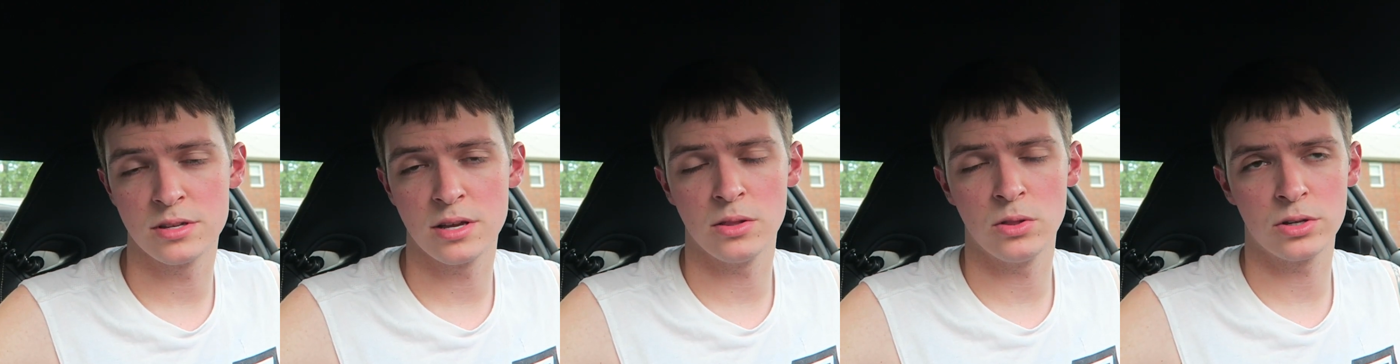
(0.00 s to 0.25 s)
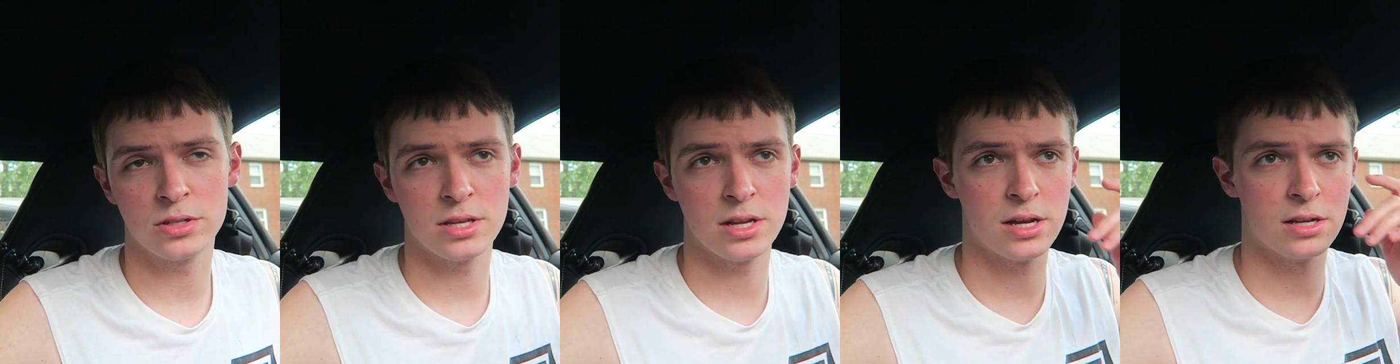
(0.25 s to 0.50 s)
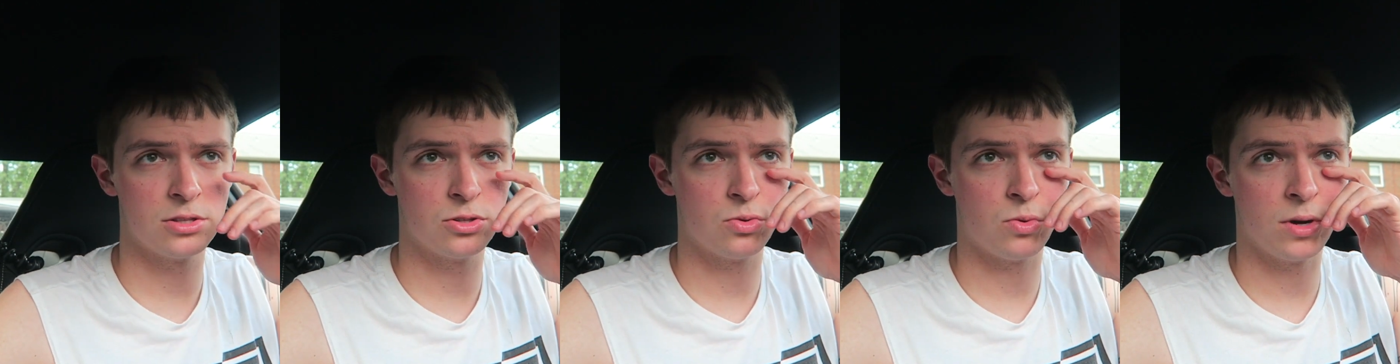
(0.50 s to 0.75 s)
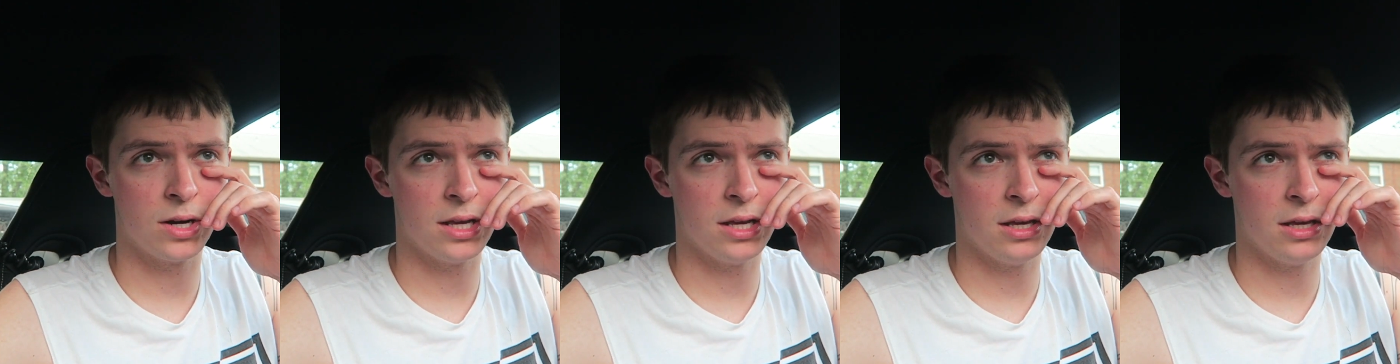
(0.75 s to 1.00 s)
I looked at a
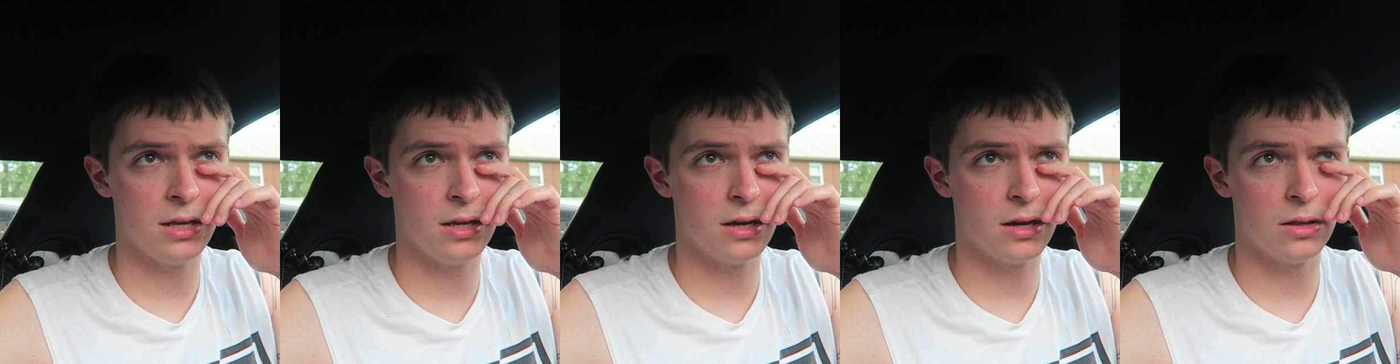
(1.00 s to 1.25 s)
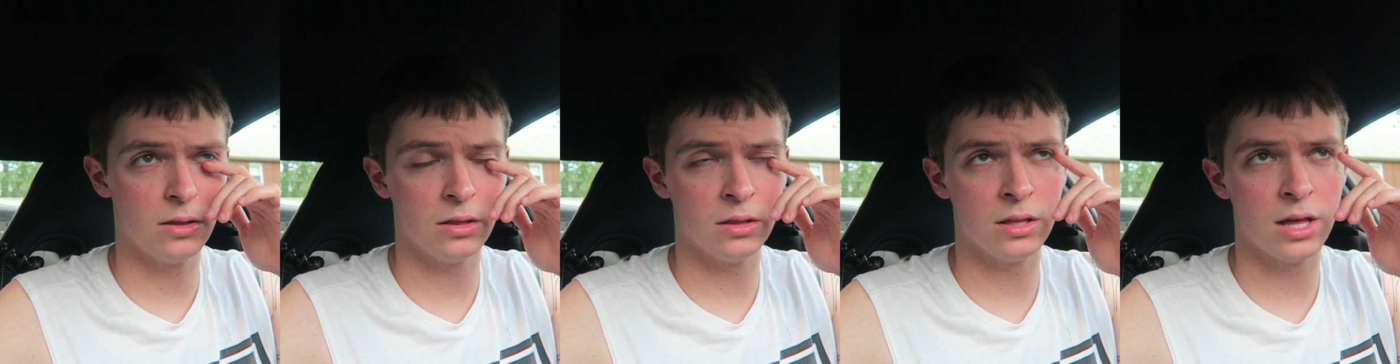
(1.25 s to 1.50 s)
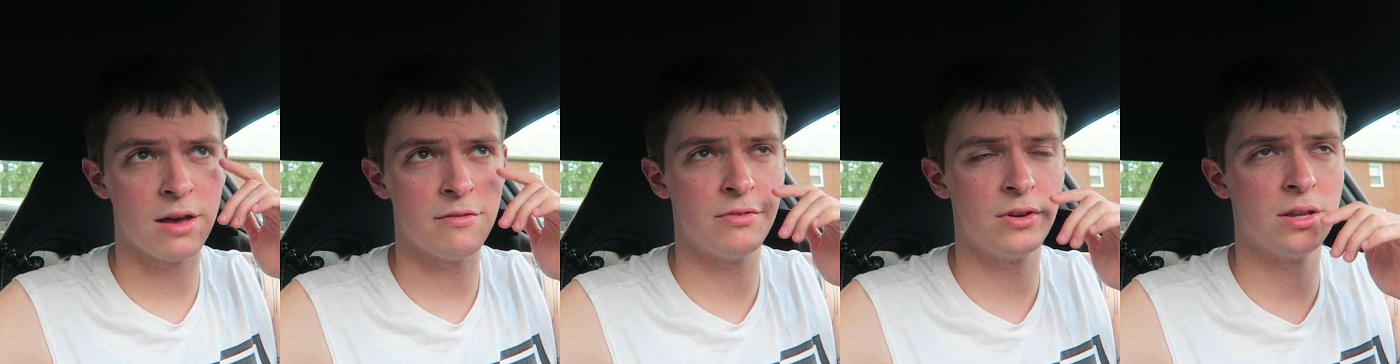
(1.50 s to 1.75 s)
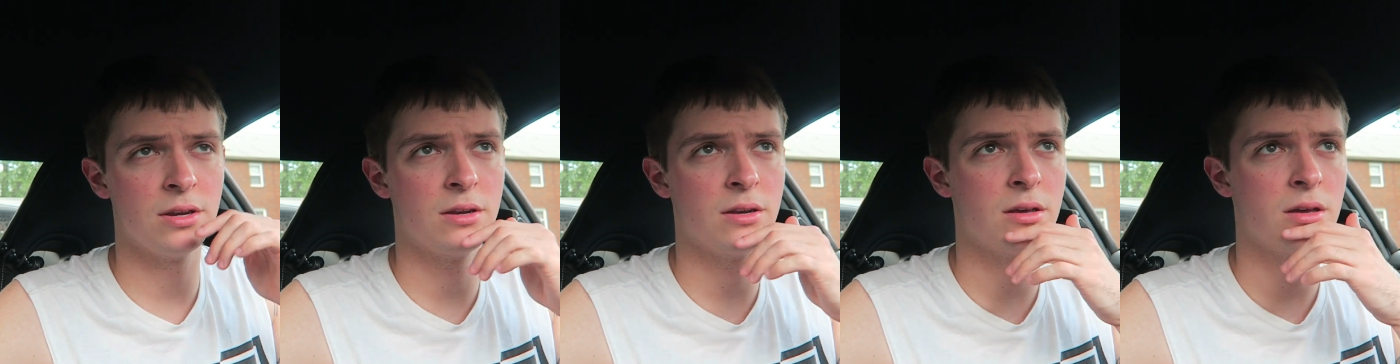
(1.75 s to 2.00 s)

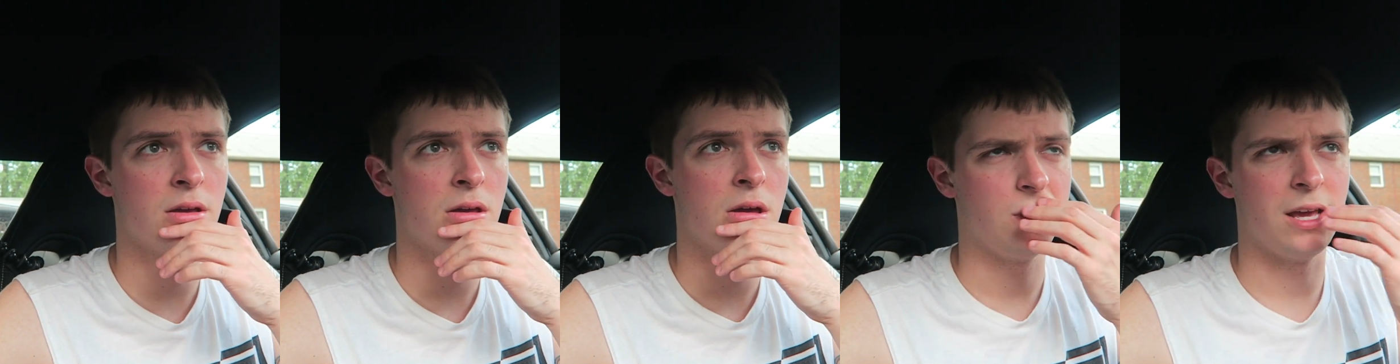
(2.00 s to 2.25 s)
2011